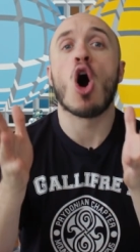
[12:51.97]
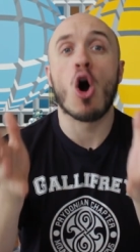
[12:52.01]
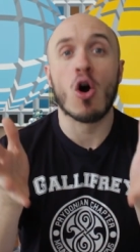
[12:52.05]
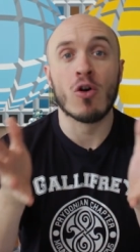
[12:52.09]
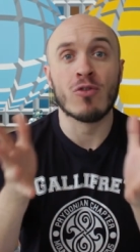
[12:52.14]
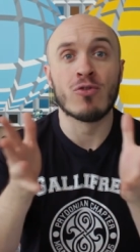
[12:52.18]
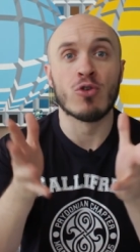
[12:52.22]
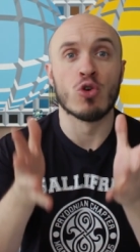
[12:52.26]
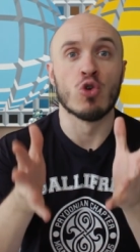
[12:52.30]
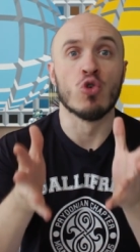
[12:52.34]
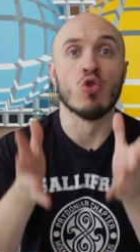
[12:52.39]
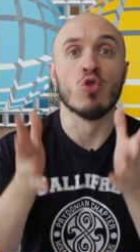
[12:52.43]

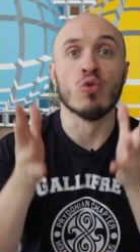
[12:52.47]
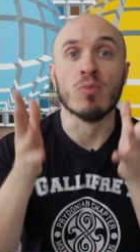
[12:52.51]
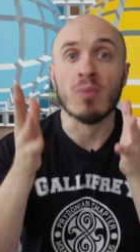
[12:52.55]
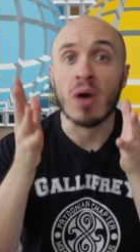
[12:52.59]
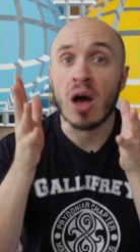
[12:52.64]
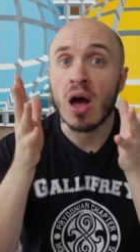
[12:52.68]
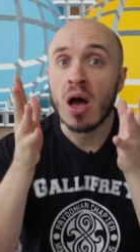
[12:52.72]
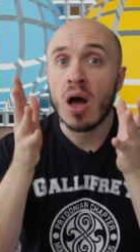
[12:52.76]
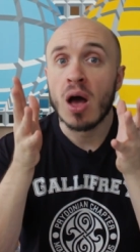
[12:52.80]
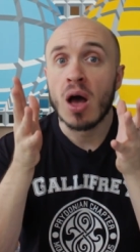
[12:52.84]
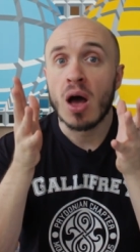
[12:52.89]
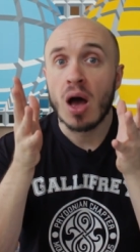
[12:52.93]
of whom
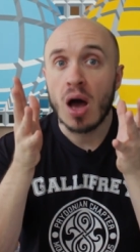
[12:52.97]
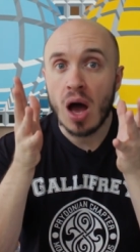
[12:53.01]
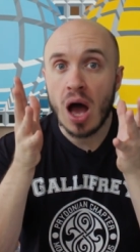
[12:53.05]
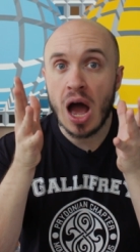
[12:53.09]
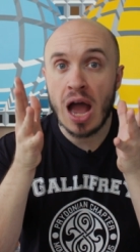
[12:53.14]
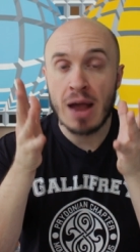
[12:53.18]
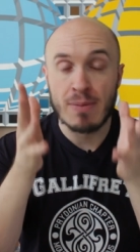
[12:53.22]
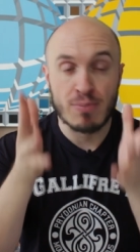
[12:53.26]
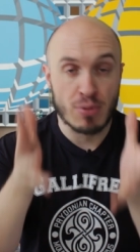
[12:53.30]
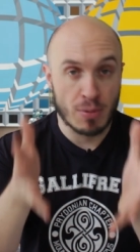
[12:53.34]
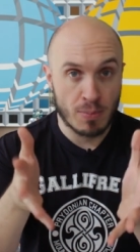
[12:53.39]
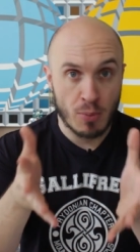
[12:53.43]

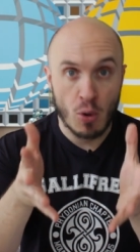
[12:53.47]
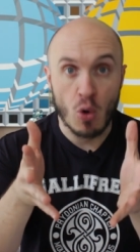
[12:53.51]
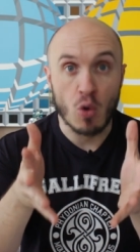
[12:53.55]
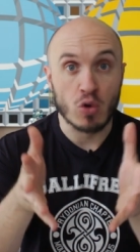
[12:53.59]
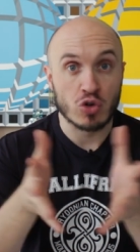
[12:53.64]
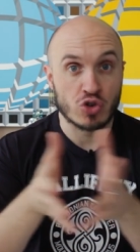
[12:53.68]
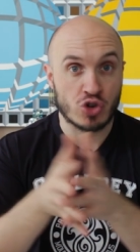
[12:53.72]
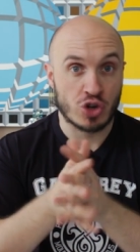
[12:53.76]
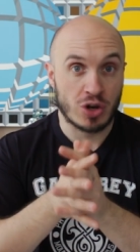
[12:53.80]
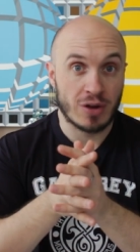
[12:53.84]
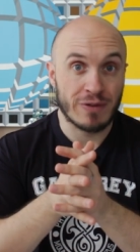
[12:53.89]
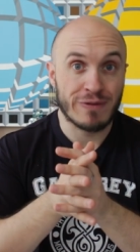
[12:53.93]
a
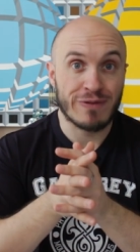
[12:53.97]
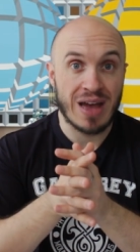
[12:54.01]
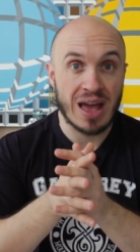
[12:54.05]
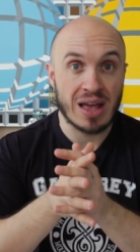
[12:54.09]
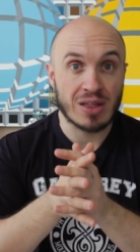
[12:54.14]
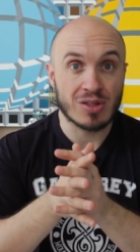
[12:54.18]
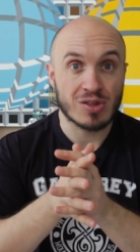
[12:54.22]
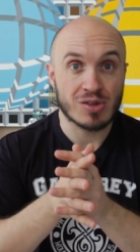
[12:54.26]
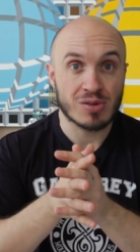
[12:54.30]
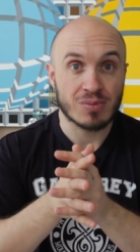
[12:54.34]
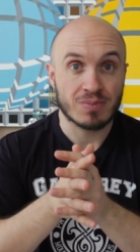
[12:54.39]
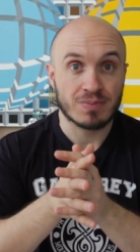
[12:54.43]
proportion are
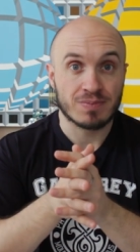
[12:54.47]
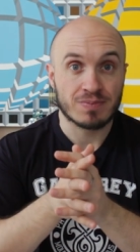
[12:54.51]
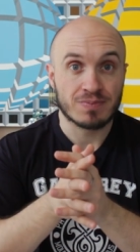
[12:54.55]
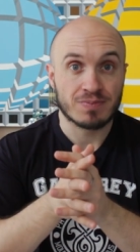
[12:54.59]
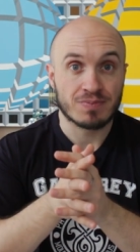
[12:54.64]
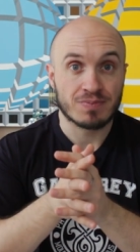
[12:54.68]
fans.